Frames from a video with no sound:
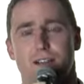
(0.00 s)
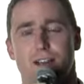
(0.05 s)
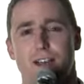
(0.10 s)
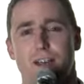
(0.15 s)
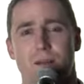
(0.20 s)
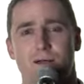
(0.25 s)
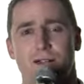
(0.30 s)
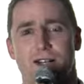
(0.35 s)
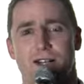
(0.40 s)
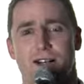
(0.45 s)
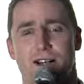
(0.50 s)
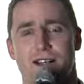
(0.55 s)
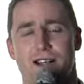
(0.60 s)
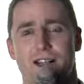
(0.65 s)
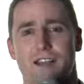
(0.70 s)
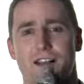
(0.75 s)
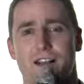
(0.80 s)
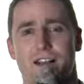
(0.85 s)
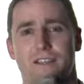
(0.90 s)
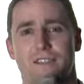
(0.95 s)
Hi, I'm Derek
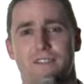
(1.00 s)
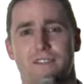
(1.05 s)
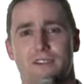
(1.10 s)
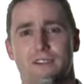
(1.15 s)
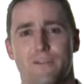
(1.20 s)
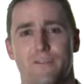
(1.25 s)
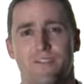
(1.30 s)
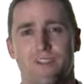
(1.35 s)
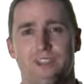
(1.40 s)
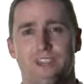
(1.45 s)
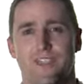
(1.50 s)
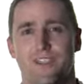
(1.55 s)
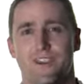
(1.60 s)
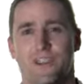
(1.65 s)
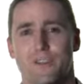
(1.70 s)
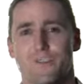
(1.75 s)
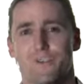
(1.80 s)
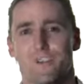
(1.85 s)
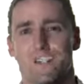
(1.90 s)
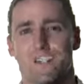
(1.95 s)
Knight at uh,
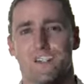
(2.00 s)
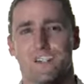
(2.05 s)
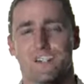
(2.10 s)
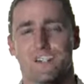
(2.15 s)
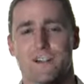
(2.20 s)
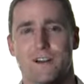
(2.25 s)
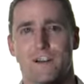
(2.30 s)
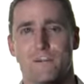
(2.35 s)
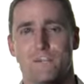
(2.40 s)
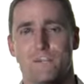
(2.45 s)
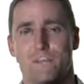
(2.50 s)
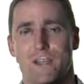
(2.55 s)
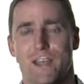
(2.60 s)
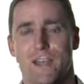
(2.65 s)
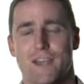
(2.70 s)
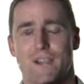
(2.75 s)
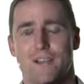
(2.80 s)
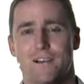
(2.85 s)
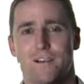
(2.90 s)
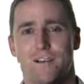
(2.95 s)
freeat33.com,
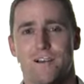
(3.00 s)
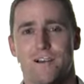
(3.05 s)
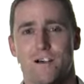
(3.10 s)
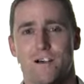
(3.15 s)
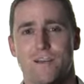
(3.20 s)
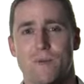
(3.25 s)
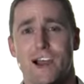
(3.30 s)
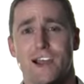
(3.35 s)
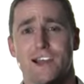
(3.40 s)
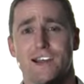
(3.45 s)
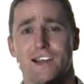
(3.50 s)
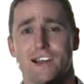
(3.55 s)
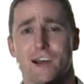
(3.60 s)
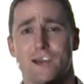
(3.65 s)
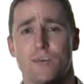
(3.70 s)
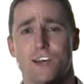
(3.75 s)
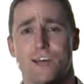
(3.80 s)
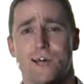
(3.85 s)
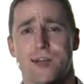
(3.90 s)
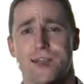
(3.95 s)
and uh, my
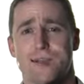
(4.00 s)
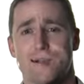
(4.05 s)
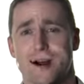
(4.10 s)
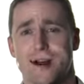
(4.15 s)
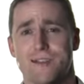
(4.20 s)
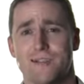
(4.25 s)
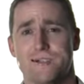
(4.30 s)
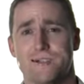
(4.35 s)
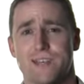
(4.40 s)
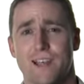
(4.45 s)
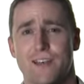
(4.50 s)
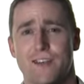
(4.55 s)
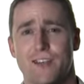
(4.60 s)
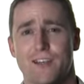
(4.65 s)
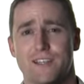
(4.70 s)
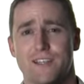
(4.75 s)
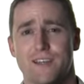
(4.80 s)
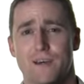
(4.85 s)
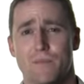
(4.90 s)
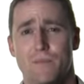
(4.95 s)
number one money
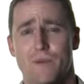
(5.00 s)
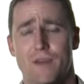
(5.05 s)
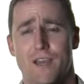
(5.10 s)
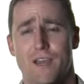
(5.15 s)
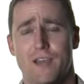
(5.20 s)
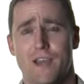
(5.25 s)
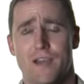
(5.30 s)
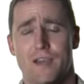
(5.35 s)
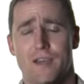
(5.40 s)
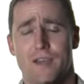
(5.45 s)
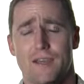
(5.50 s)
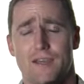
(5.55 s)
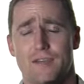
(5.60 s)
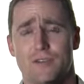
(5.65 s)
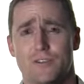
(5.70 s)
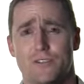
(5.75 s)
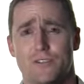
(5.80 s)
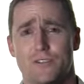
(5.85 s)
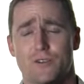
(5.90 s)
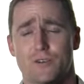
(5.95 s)
saving tip
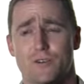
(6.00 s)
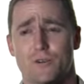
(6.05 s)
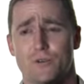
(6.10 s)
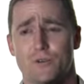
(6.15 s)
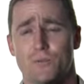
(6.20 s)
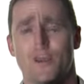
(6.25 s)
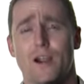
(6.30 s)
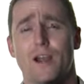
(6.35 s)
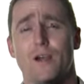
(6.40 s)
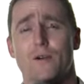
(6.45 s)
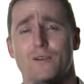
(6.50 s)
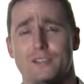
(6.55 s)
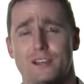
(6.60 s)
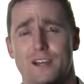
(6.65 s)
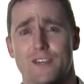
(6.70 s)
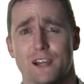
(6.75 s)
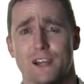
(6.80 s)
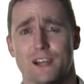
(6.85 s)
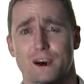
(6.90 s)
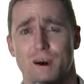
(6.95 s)
is to
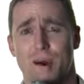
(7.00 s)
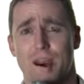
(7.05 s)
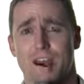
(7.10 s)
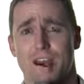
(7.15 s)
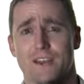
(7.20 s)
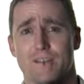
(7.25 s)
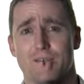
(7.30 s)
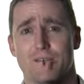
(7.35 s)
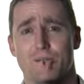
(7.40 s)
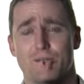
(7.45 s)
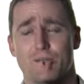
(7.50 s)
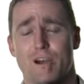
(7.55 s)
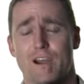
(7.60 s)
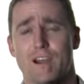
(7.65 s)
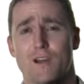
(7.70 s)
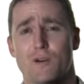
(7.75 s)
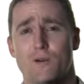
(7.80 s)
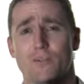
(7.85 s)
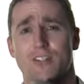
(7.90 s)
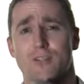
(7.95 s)
prioritize your spending.
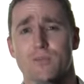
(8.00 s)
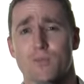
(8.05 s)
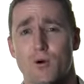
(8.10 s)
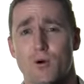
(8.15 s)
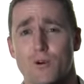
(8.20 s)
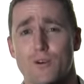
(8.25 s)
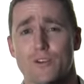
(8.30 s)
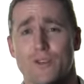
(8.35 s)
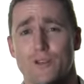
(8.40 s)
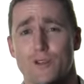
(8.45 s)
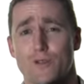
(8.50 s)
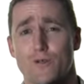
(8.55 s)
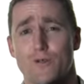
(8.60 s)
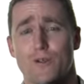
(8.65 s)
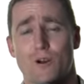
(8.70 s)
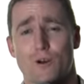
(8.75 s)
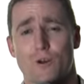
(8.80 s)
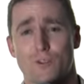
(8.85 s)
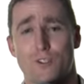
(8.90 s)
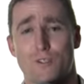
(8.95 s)
Find out what's important to you
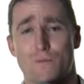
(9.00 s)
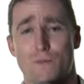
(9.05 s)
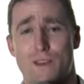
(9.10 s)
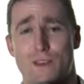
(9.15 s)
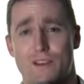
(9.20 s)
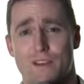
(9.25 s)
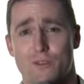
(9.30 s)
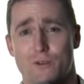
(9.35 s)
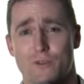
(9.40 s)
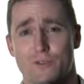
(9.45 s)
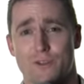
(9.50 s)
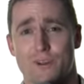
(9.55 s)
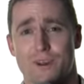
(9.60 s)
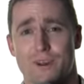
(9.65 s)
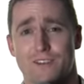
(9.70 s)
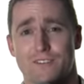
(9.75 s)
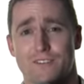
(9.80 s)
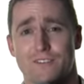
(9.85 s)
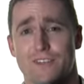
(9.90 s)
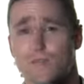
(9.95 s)
and only spend on those
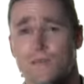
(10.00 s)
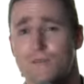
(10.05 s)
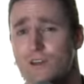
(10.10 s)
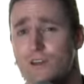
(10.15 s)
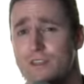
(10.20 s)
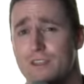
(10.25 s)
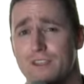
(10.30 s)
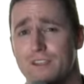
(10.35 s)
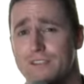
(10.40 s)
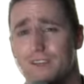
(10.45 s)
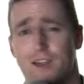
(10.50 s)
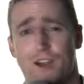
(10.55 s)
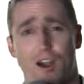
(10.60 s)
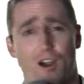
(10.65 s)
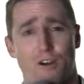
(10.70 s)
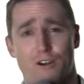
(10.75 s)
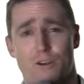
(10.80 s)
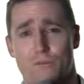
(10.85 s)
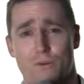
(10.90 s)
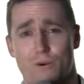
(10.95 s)
things. Save on things that
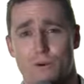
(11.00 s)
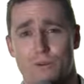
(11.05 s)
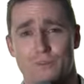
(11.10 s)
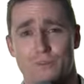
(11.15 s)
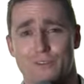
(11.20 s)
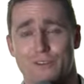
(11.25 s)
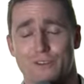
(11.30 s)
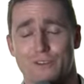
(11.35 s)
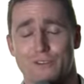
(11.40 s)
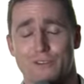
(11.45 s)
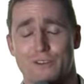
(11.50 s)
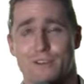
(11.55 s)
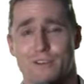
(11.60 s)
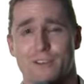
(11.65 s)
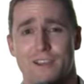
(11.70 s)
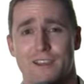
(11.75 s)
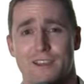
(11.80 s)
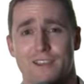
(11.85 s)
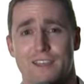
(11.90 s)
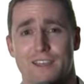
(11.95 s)
aren't important to you.
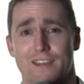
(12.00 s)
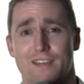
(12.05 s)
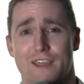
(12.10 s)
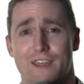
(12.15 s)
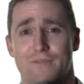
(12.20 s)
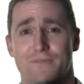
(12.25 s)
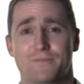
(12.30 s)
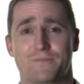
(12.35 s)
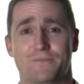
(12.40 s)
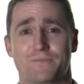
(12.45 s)
Thanks.